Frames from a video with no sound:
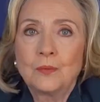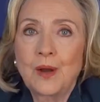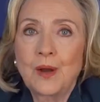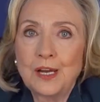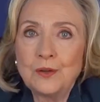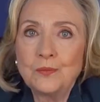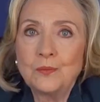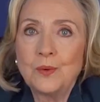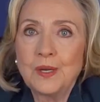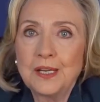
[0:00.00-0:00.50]

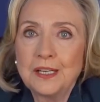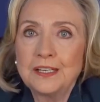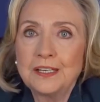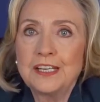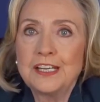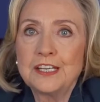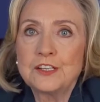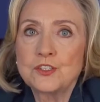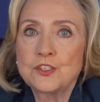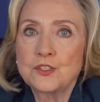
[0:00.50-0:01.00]

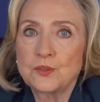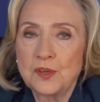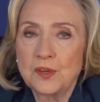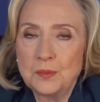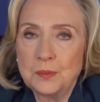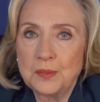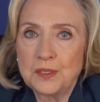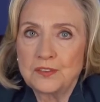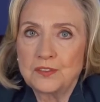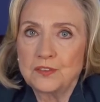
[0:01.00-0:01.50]
Right-wing
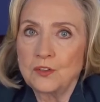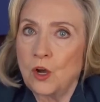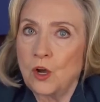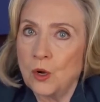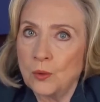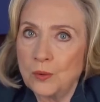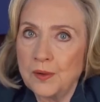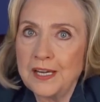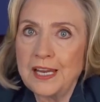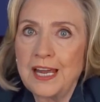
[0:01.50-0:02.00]
extremists
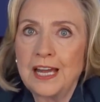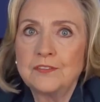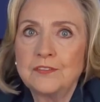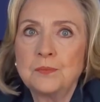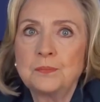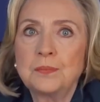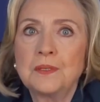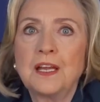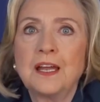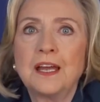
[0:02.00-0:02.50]
already have
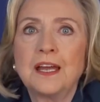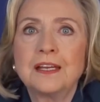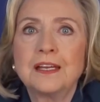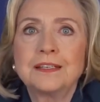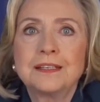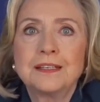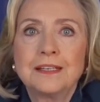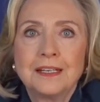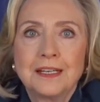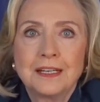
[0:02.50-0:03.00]
a
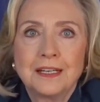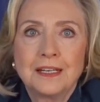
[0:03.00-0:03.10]
plan